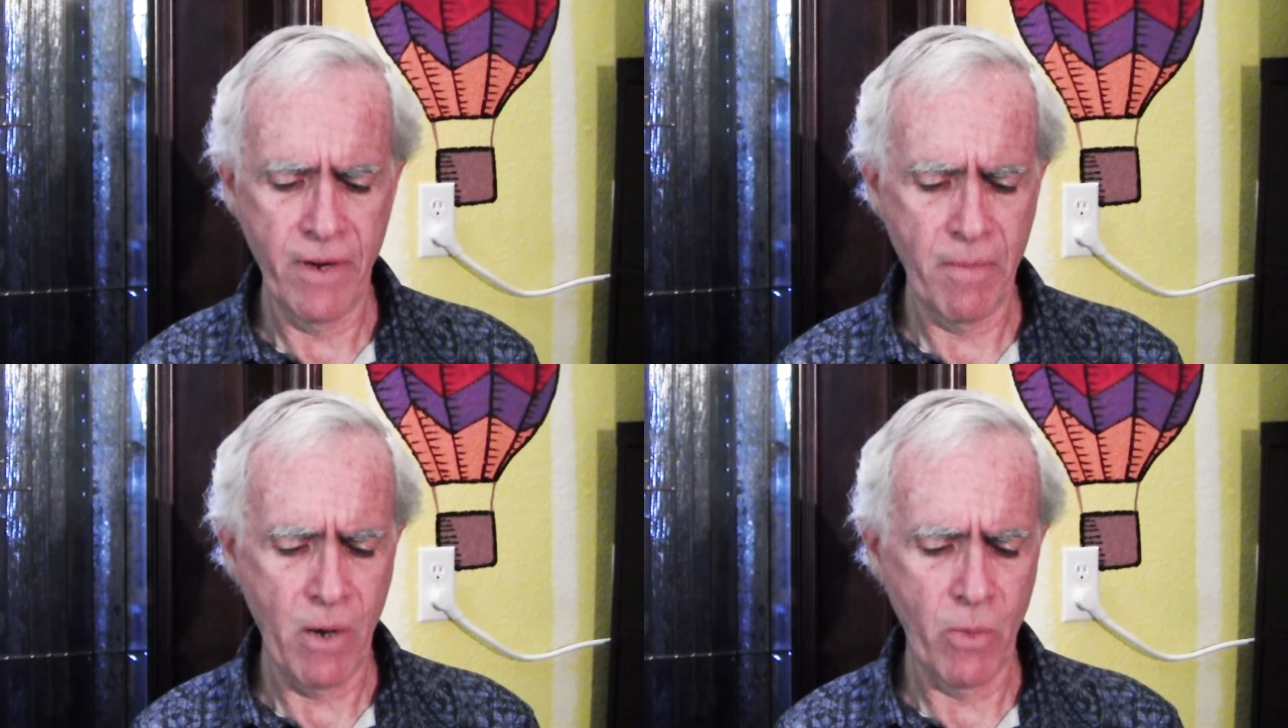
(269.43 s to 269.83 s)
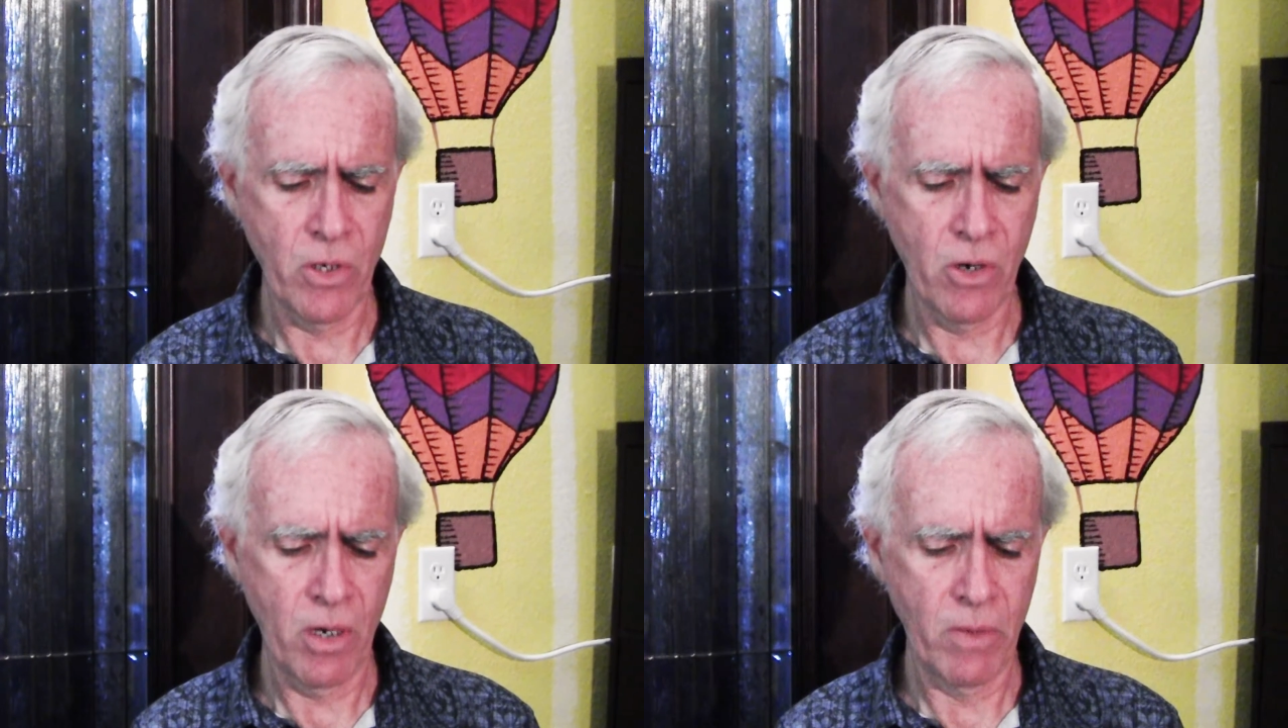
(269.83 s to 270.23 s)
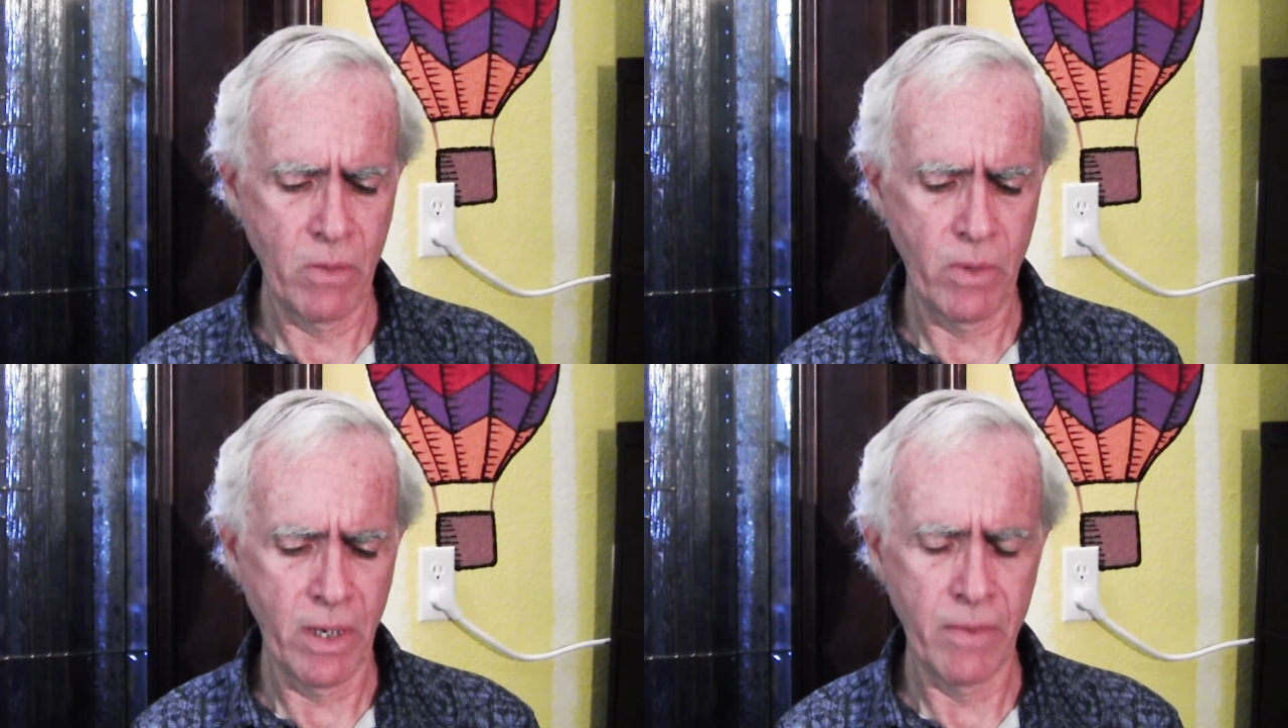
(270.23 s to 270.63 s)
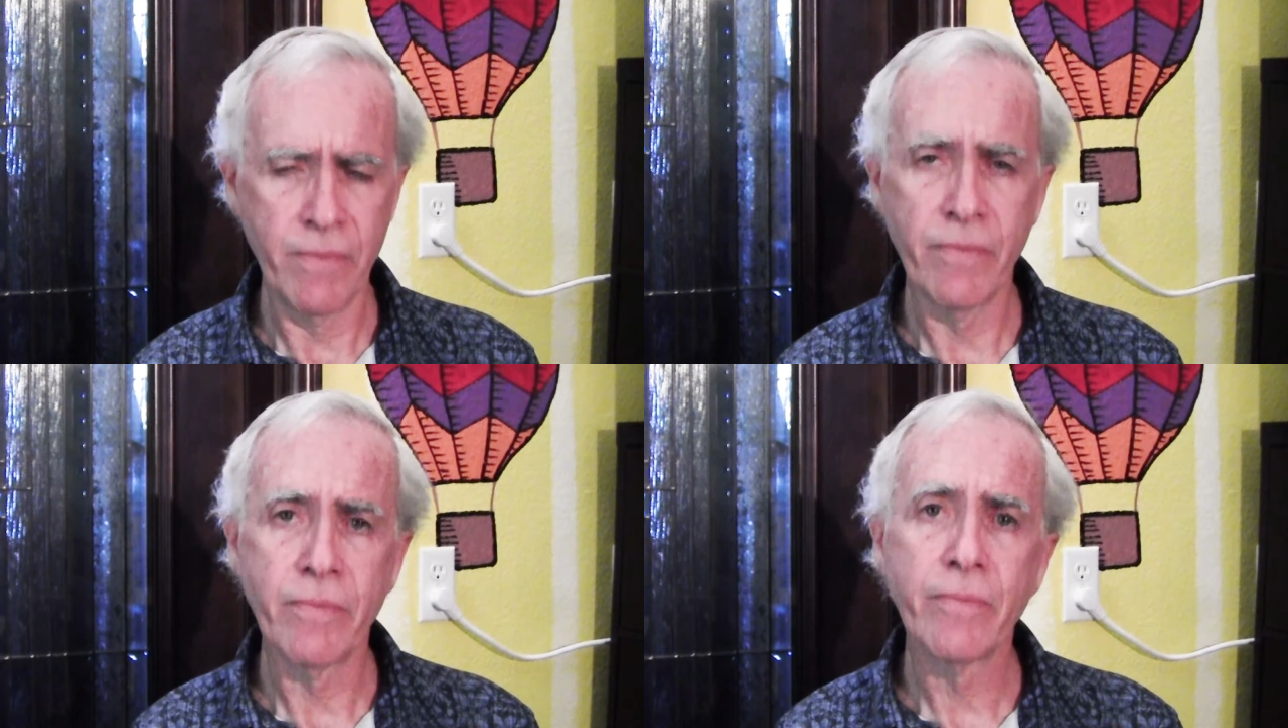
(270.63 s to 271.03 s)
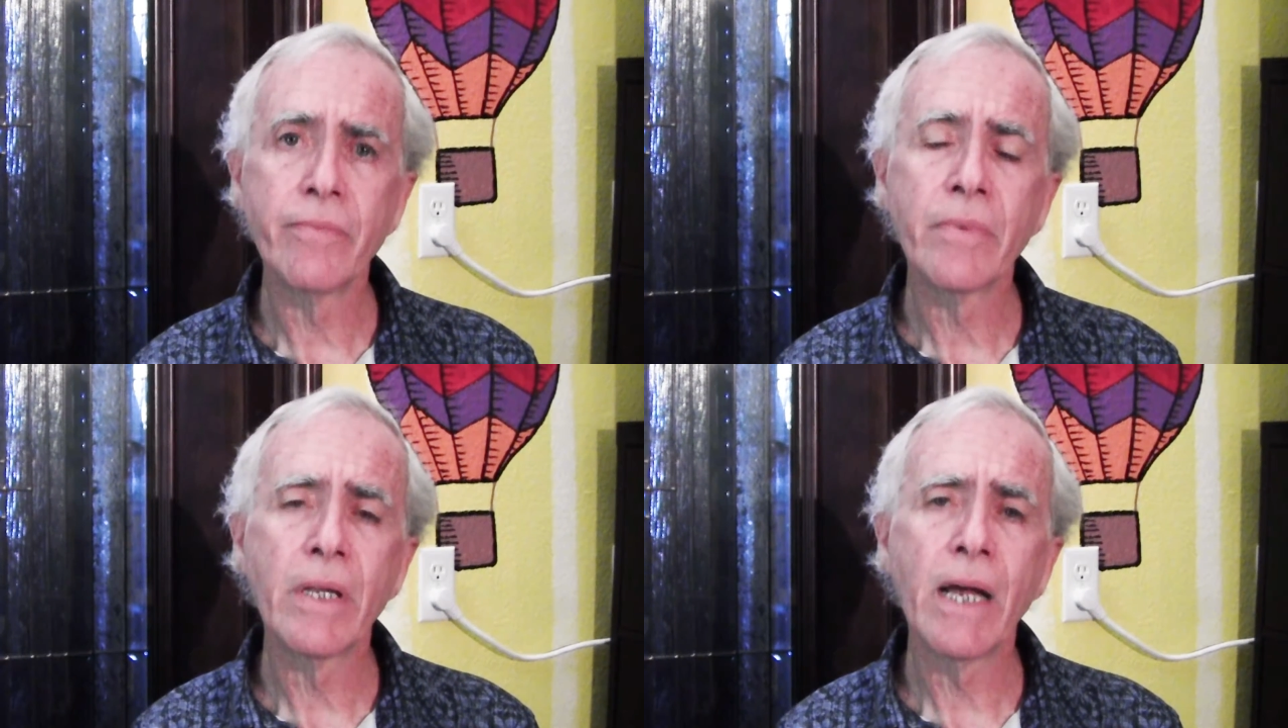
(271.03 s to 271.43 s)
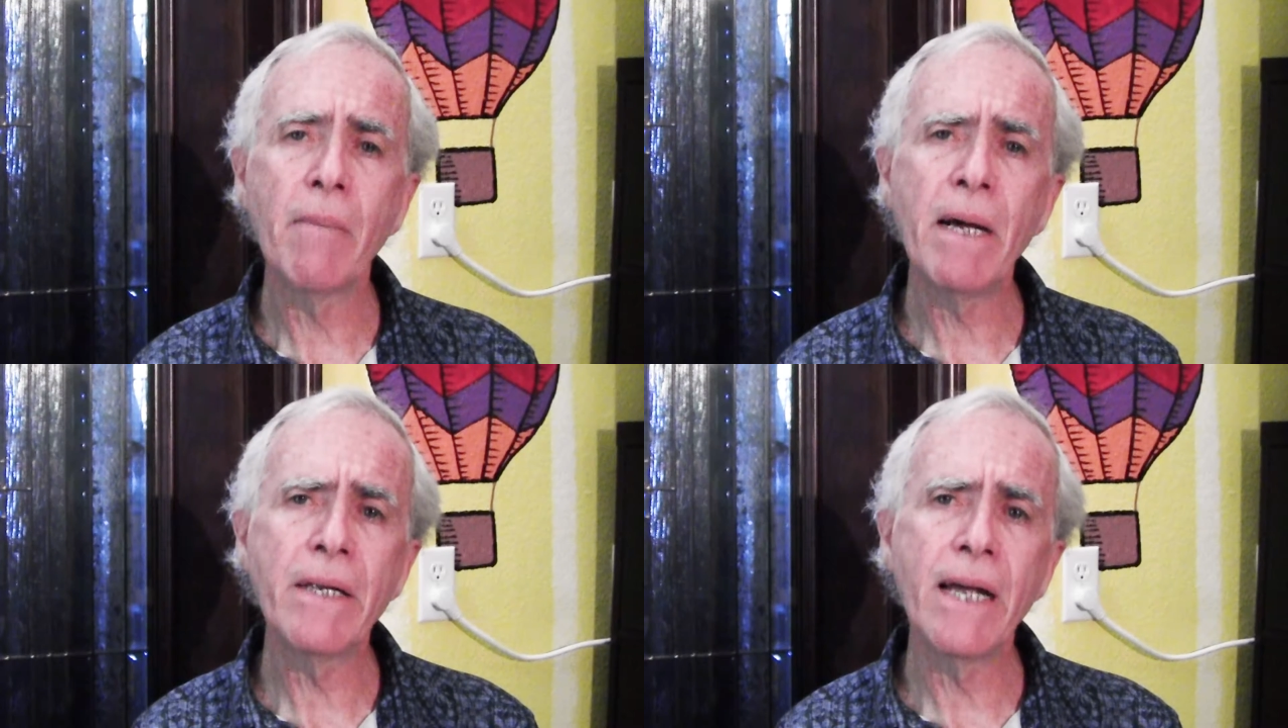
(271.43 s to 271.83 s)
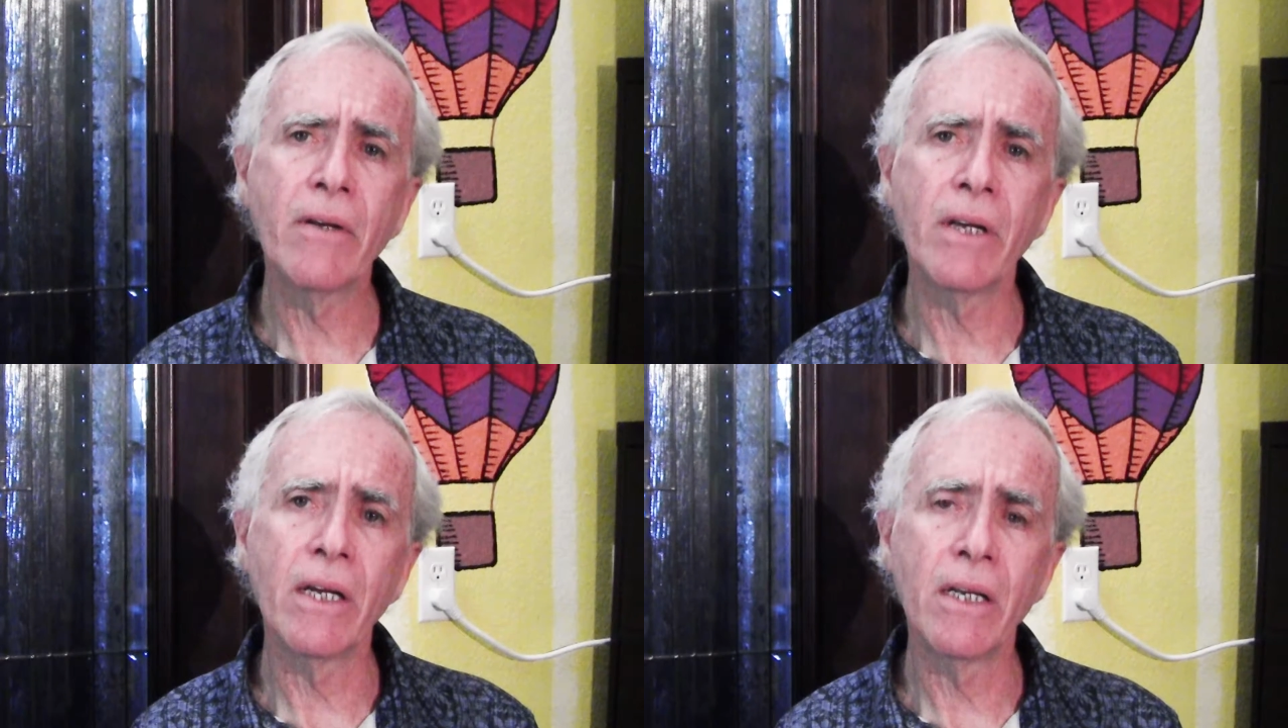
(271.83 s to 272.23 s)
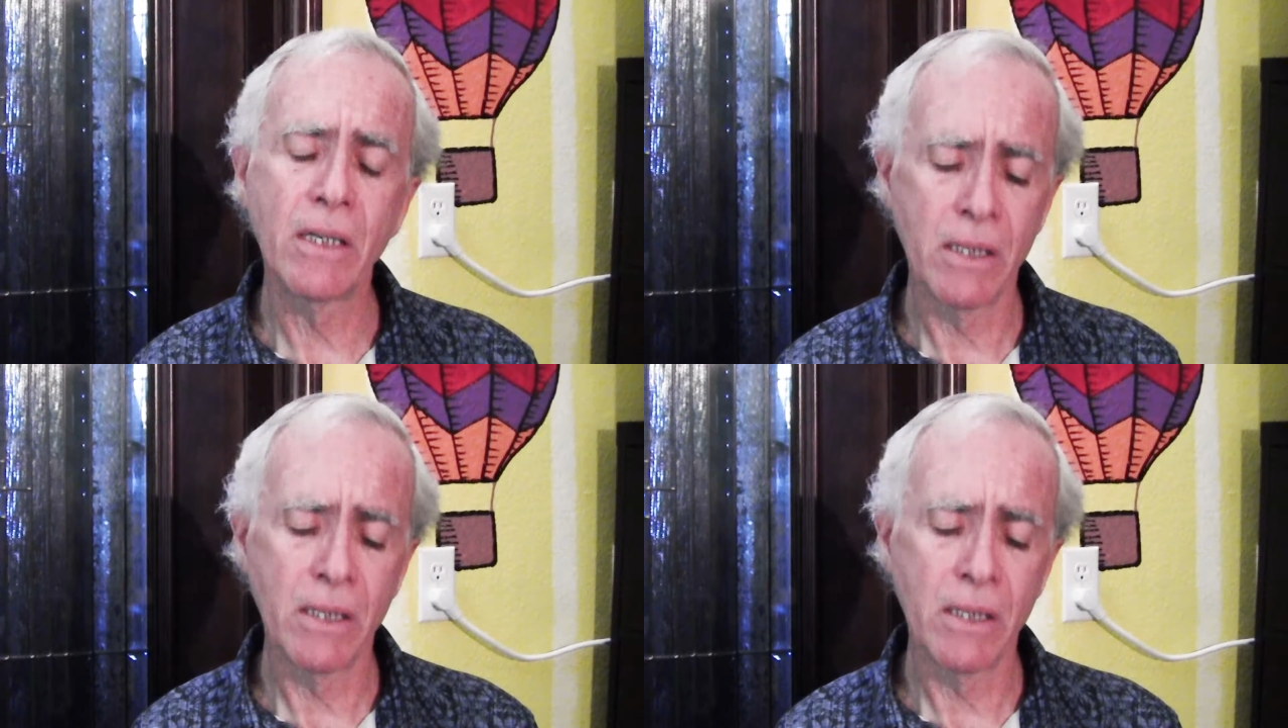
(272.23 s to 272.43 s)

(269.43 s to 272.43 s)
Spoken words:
about which card went where. "How about now, Dad?"